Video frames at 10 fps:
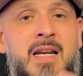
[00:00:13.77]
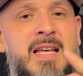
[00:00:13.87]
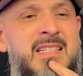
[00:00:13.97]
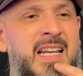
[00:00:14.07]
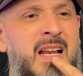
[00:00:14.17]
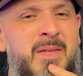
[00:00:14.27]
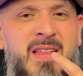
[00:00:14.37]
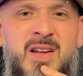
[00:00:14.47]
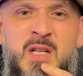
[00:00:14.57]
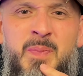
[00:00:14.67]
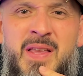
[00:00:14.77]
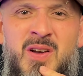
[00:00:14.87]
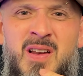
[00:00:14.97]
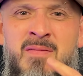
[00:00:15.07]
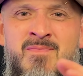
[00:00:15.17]
¿Les haré el video en
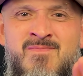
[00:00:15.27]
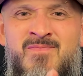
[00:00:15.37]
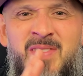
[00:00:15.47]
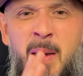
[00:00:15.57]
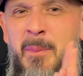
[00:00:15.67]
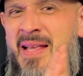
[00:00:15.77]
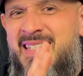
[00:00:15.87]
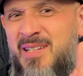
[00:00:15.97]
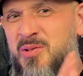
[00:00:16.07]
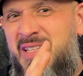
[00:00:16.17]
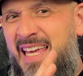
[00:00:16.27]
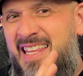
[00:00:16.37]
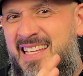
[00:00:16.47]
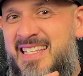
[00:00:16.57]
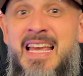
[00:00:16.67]
español? ¿Qué piensan
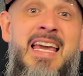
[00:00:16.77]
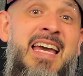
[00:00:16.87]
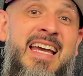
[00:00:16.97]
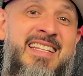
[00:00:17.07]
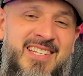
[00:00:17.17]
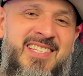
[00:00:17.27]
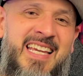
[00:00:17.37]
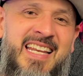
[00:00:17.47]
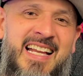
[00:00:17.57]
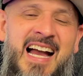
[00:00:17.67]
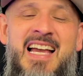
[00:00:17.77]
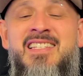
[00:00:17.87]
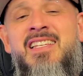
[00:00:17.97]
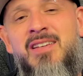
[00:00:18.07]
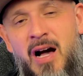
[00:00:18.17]
ustedes? Just kidding,
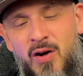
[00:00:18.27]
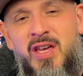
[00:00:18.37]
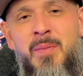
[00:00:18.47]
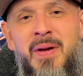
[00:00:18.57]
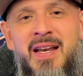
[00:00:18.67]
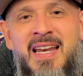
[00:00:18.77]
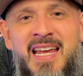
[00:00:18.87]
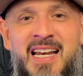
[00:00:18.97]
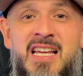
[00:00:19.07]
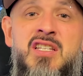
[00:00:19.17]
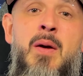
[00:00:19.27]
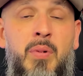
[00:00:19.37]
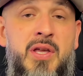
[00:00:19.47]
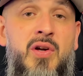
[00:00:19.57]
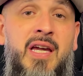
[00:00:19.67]
guys. I'll keep it in English,
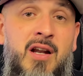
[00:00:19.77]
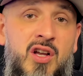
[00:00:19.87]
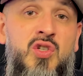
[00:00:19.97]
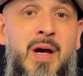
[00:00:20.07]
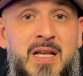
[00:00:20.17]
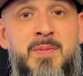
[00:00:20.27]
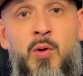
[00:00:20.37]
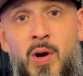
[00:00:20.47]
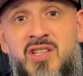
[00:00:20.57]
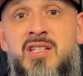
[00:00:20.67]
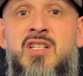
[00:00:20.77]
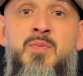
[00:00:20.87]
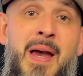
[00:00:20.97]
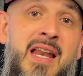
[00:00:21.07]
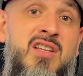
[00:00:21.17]
but you can also ask me questions in
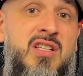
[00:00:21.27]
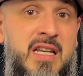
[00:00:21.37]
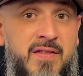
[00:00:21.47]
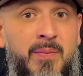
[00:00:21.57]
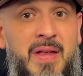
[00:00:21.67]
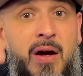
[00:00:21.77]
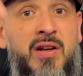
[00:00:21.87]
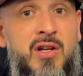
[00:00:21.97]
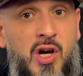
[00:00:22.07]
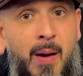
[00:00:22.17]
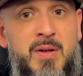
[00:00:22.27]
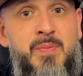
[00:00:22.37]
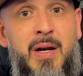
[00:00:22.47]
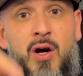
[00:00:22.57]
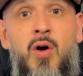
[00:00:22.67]
Spanish. Leave them down in the comments
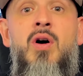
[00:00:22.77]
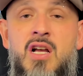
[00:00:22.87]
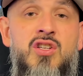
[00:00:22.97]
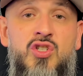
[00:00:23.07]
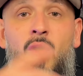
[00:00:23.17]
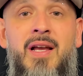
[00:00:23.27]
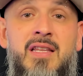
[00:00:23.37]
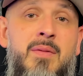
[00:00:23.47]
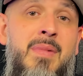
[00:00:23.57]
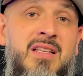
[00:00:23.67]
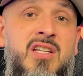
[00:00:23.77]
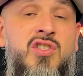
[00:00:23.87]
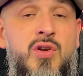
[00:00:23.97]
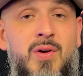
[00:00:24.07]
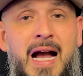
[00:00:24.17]
below. So I did mention to
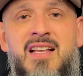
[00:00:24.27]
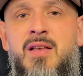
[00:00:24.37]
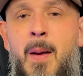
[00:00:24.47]
you guys,